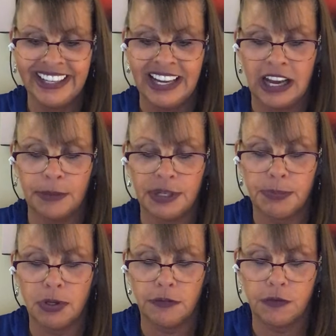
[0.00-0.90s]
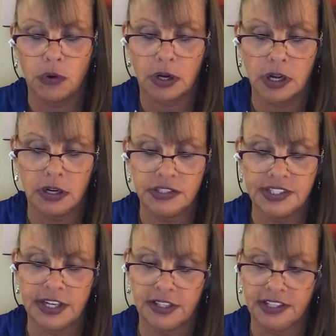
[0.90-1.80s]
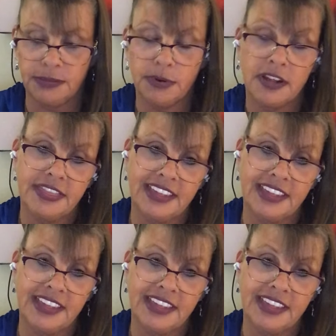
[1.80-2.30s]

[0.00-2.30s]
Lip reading: I'm going to pull four cards here, Libra.